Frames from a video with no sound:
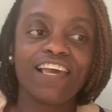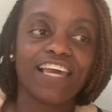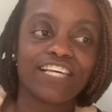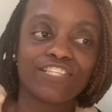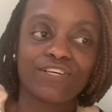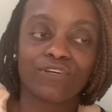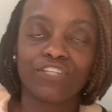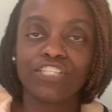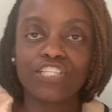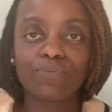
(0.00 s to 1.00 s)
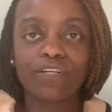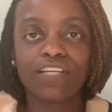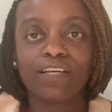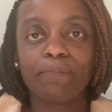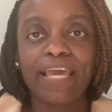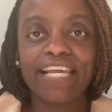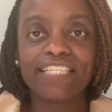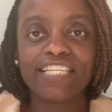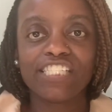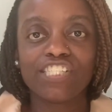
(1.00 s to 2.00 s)
And so you just want to pay
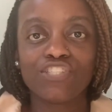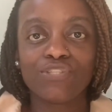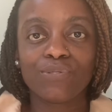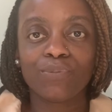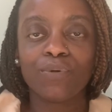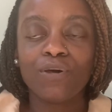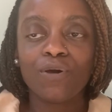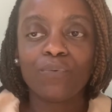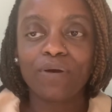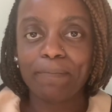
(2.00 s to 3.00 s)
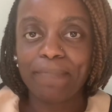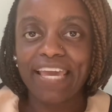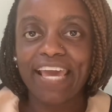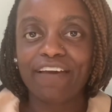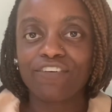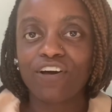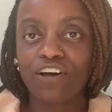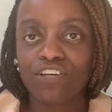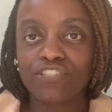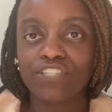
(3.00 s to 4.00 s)
attention to what may have
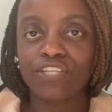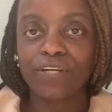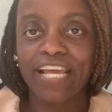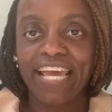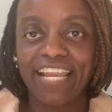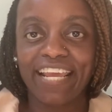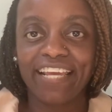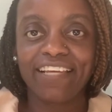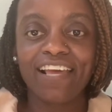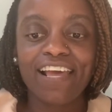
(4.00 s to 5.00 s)
caused your headache.